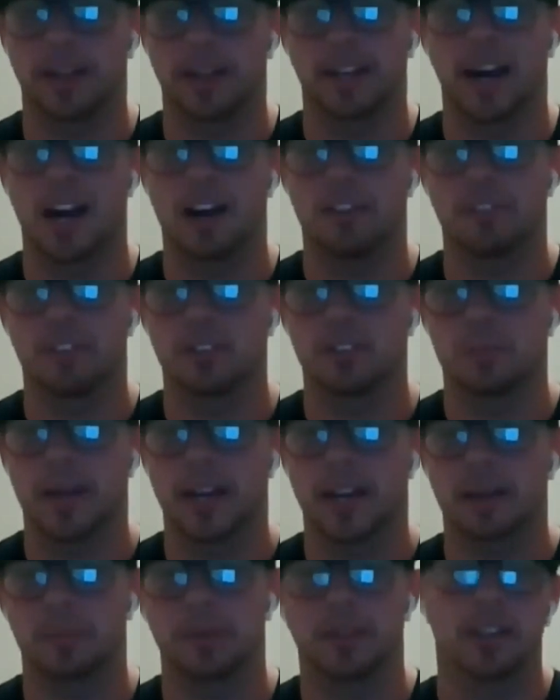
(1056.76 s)
confidence
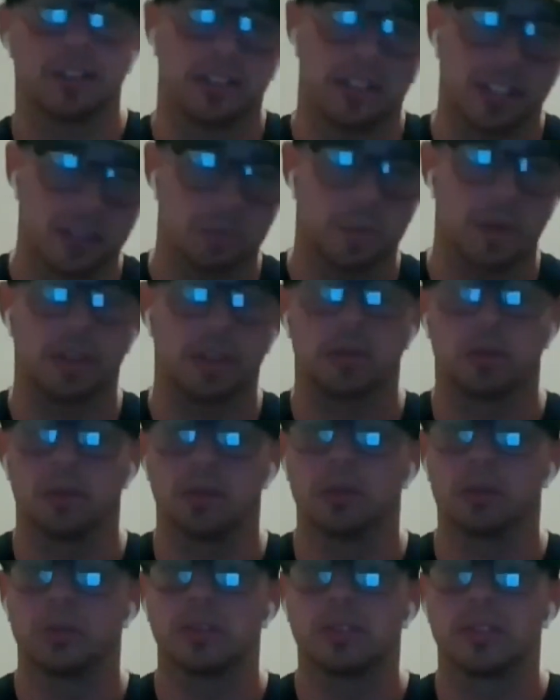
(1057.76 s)
back, because he's been
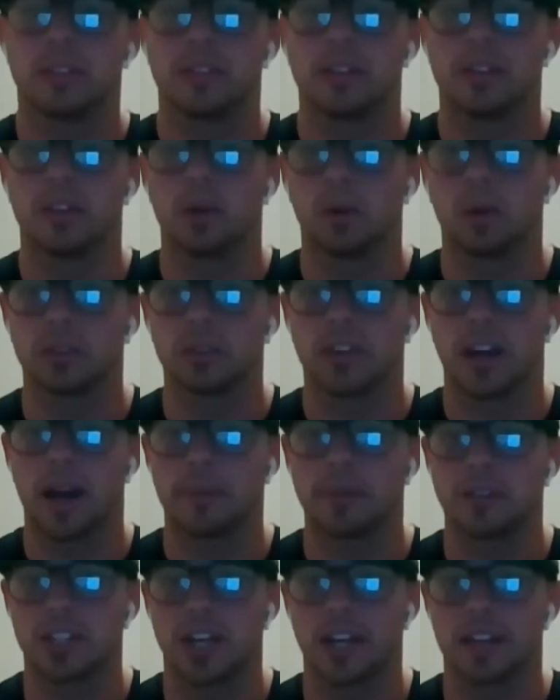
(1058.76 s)
through the whole
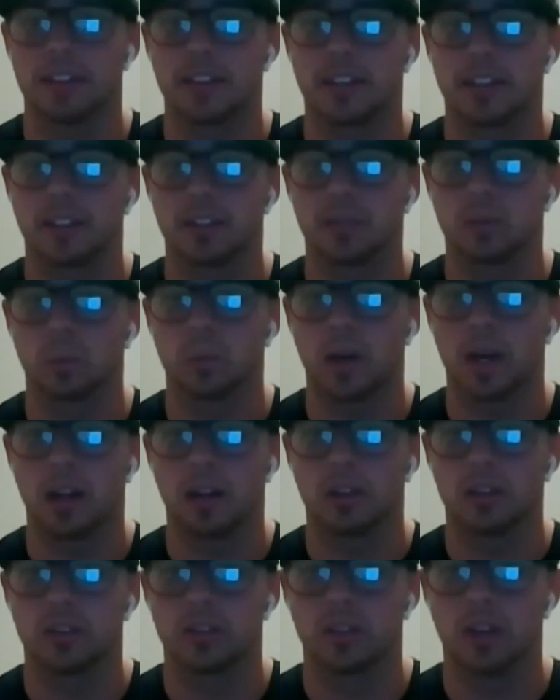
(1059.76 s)
Tommy John thing as
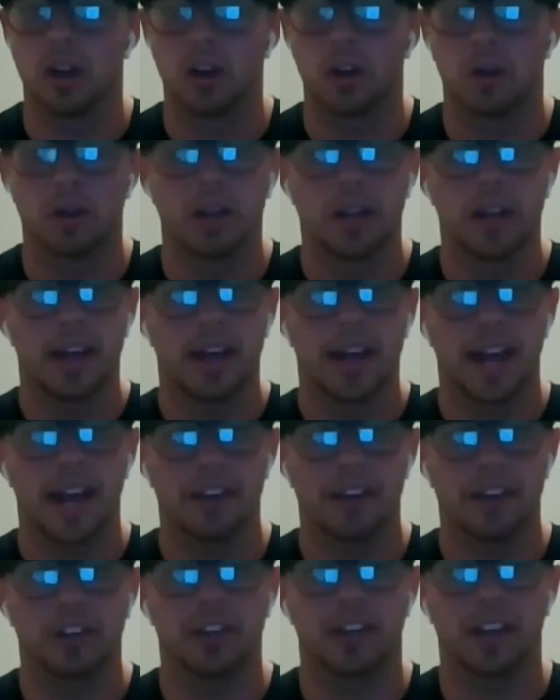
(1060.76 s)
well. So
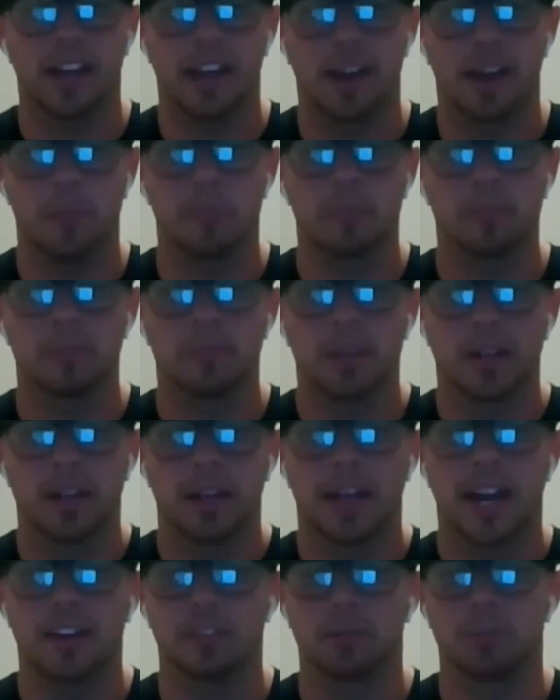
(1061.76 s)
having him,
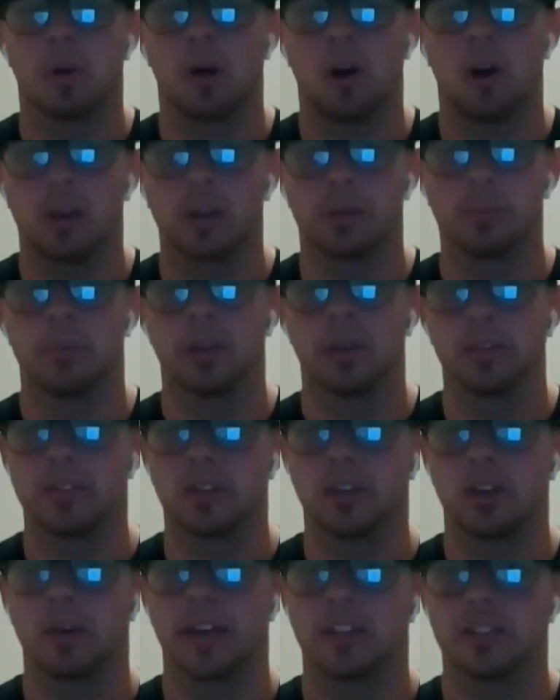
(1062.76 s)
having Paulie
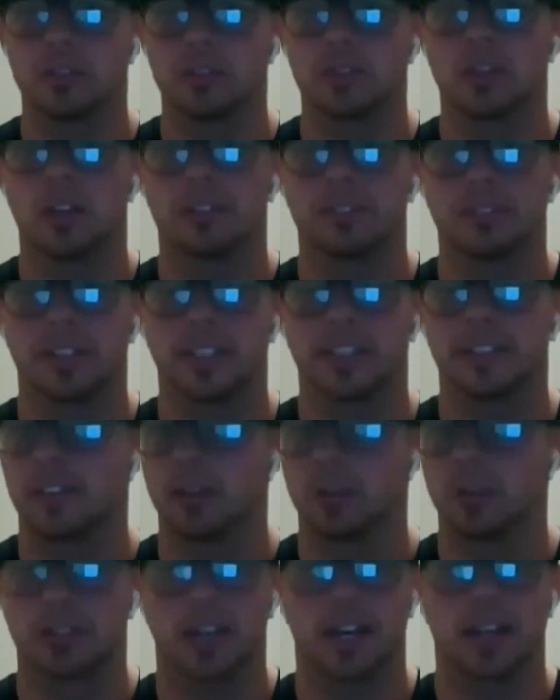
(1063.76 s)
Milto, Andrew Solfrank,
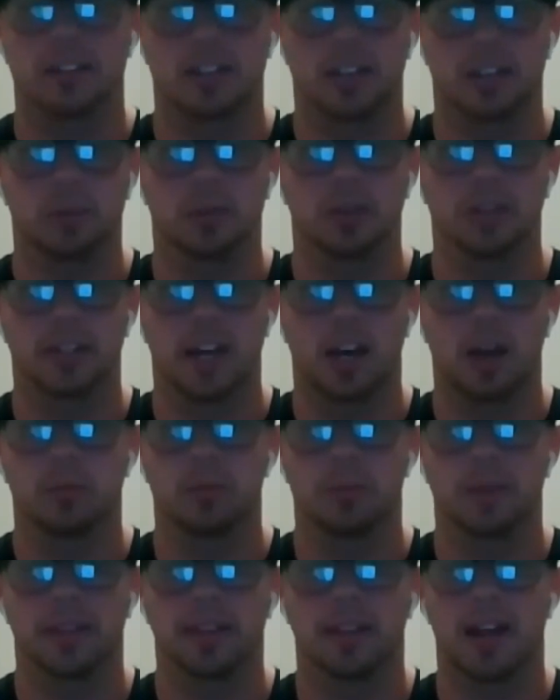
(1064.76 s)
those guys like really
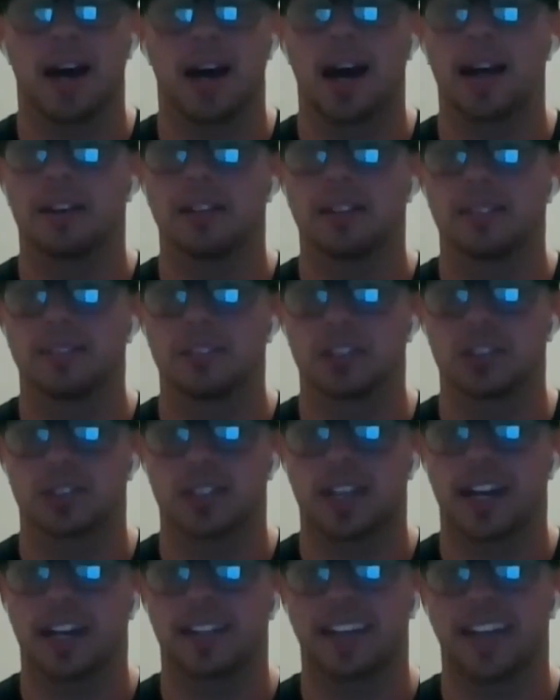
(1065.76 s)
helped me a lot, just
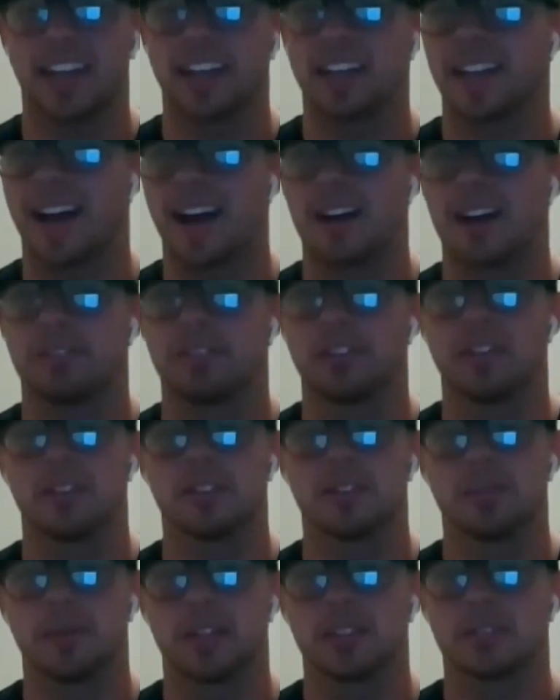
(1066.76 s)
kind of gain confidence
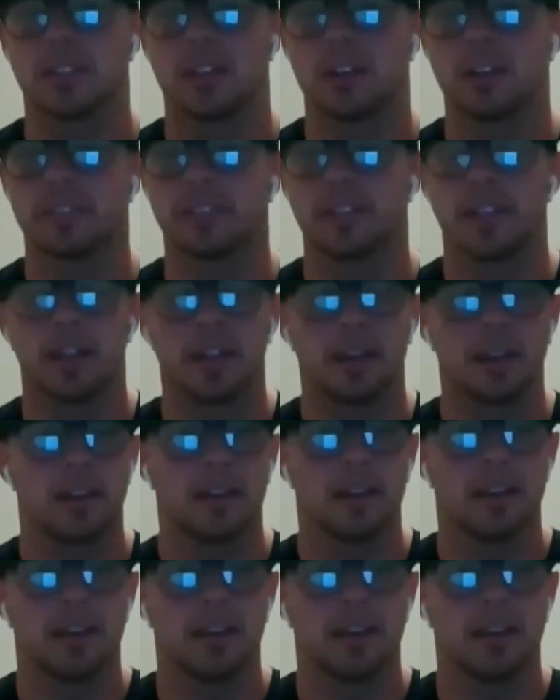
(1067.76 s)
in myself again.